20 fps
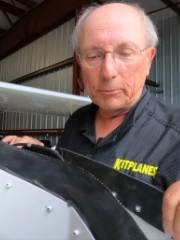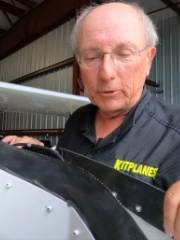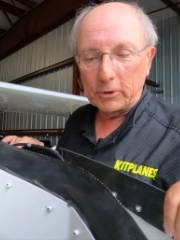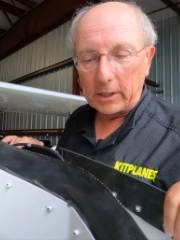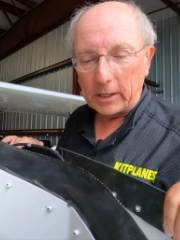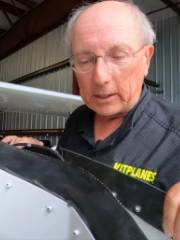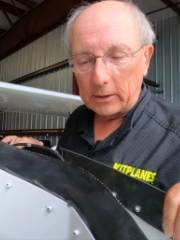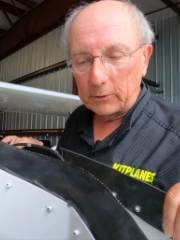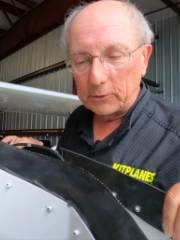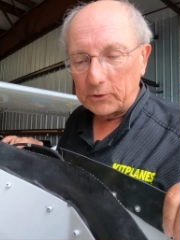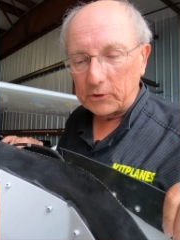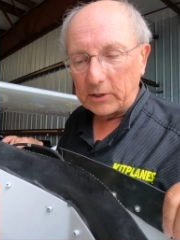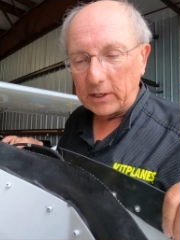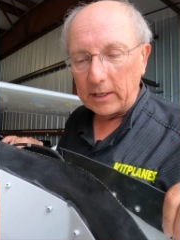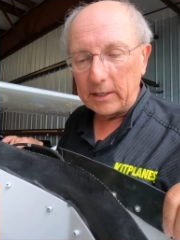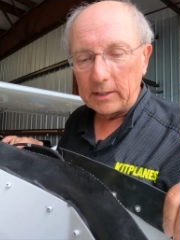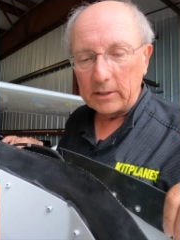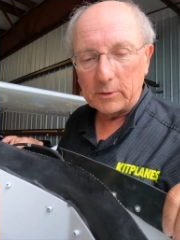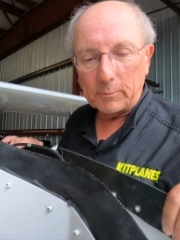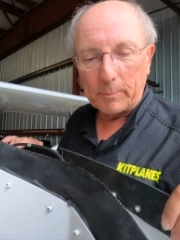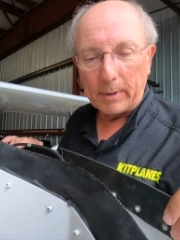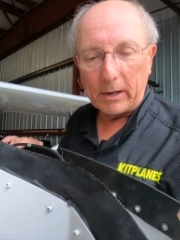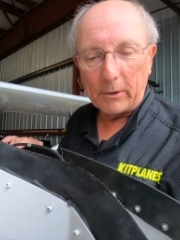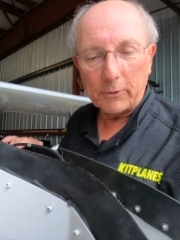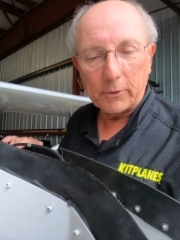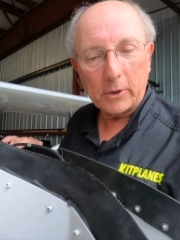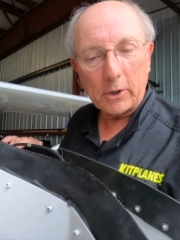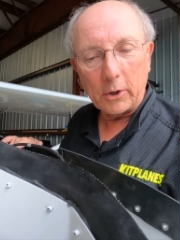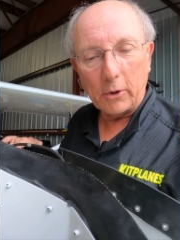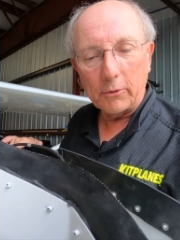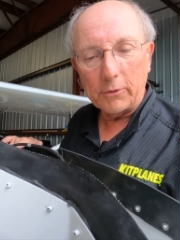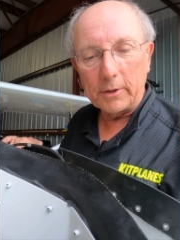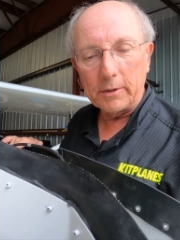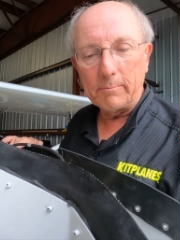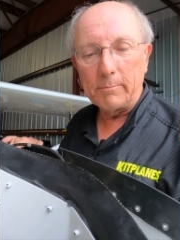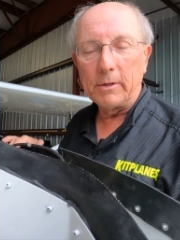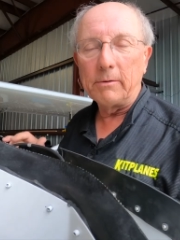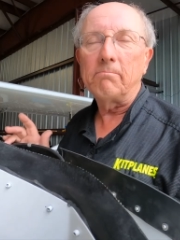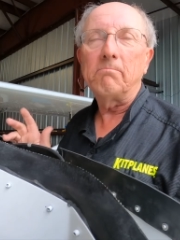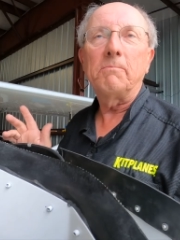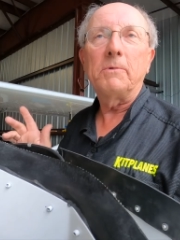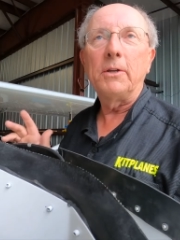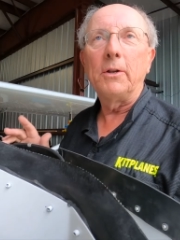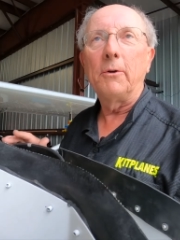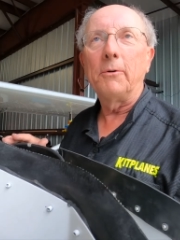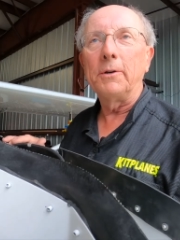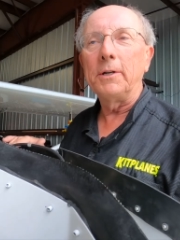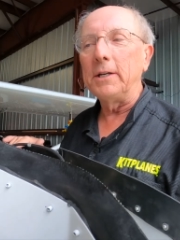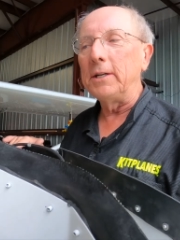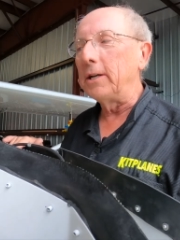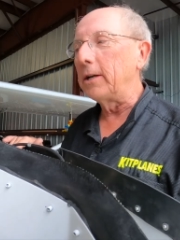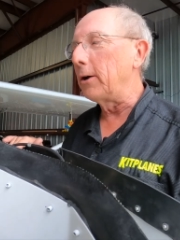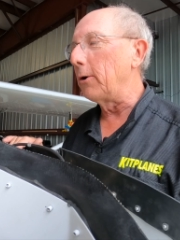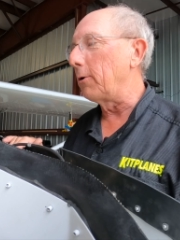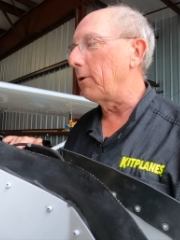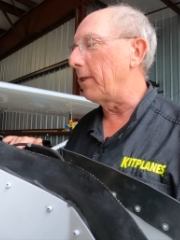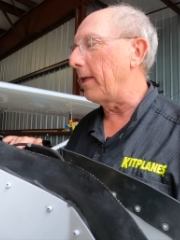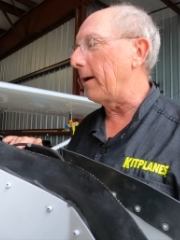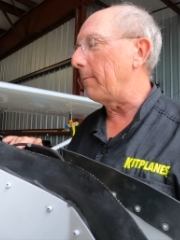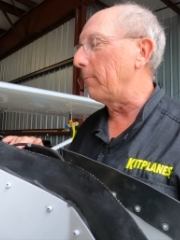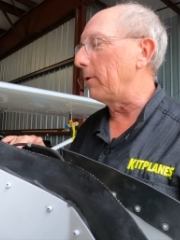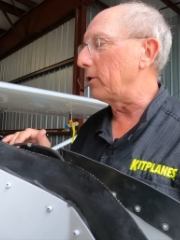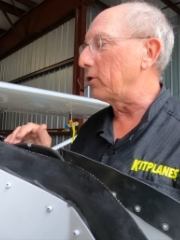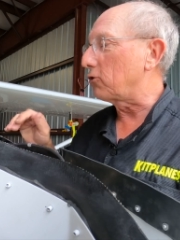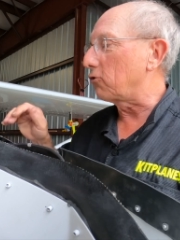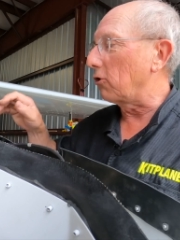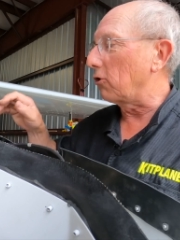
particular set is powder coated, but you don't need to go to that much